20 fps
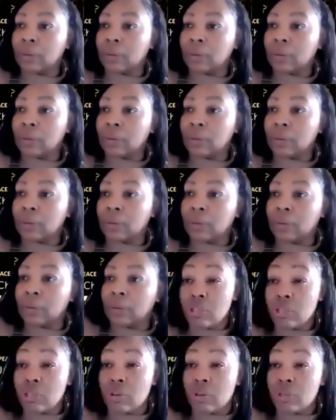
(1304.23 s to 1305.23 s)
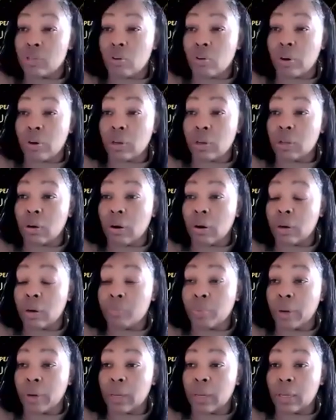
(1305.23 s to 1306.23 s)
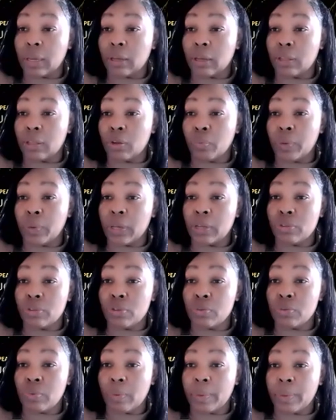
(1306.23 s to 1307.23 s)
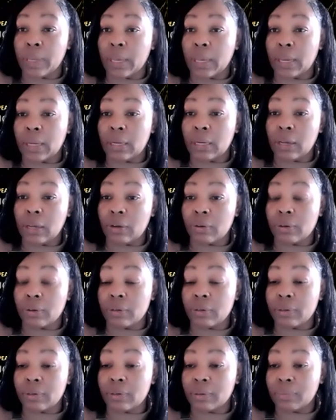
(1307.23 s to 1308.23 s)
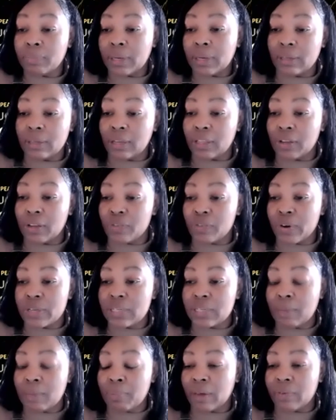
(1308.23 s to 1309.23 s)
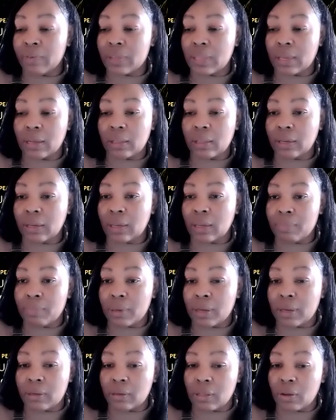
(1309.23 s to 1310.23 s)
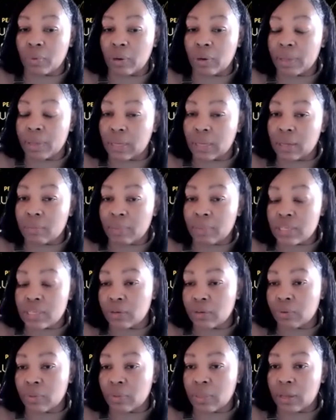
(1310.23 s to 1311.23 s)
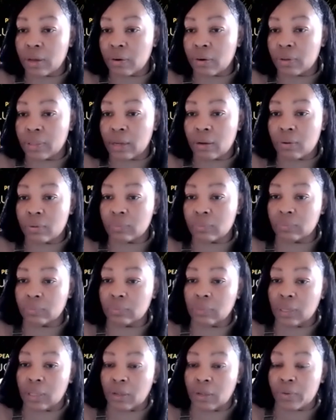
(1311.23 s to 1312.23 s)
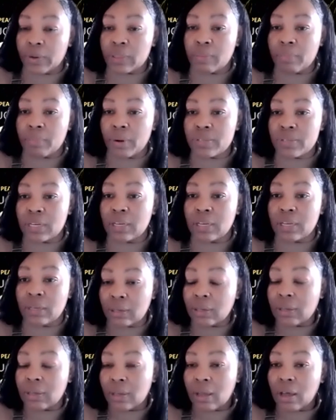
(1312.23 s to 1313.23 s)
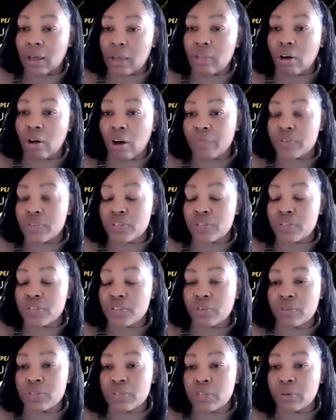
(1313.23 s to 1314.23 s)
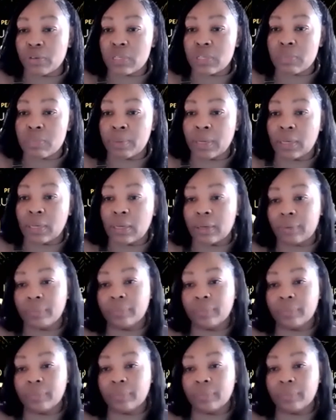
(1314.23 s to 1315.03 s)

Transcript: It's just, it's heartbreaking. We can do what we can here, but as far as keeping everything clean, but what about the inmates that are there? They don't, they're at the mercy of the officers, so to speak.